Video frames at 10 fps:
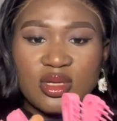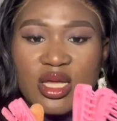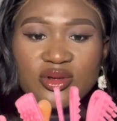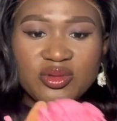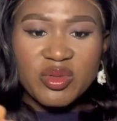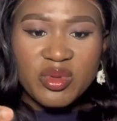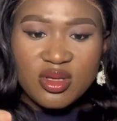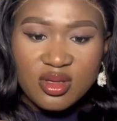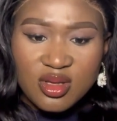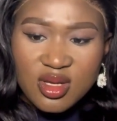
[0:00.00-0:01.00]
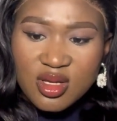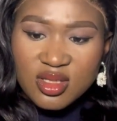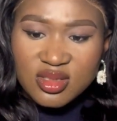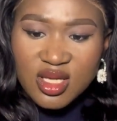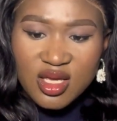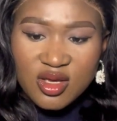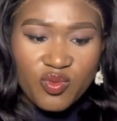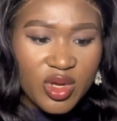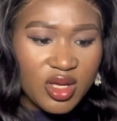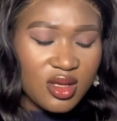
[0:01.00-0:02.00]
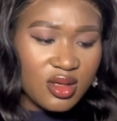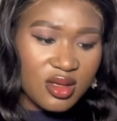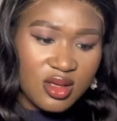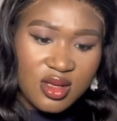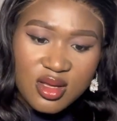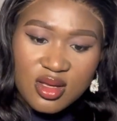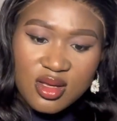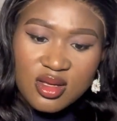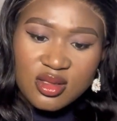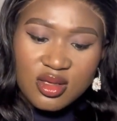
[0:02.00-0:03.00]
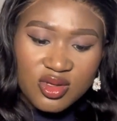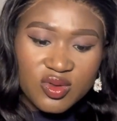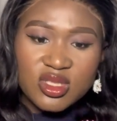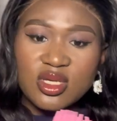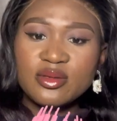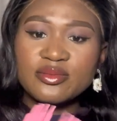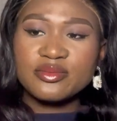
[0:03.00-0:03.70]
I don't know. Maybe is there a way they use it?